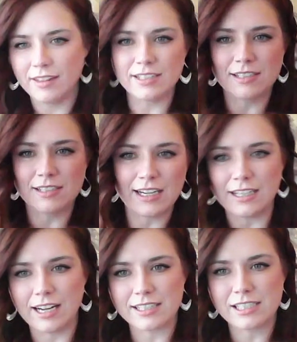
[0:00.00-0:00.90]
this lady
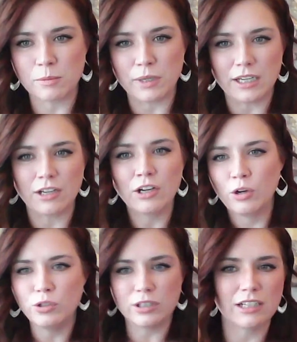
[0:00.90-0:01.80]
next to me
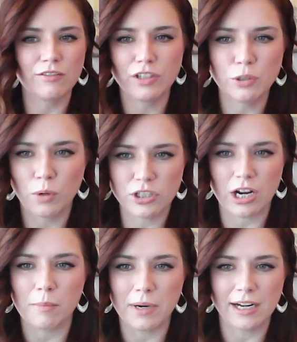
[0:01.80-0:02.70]
who doesn't even do her
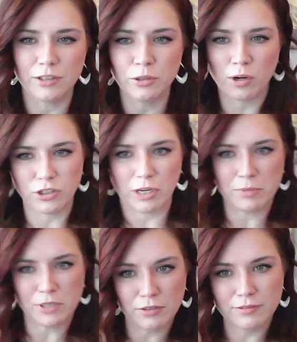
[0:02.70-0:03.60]
job, and I do her job
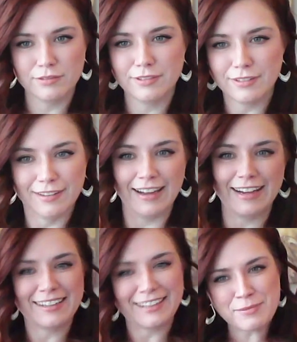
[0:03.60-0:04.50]
too.
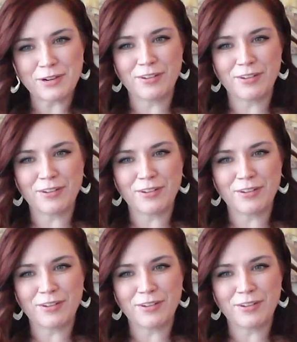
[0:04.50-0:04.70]
Like, give me a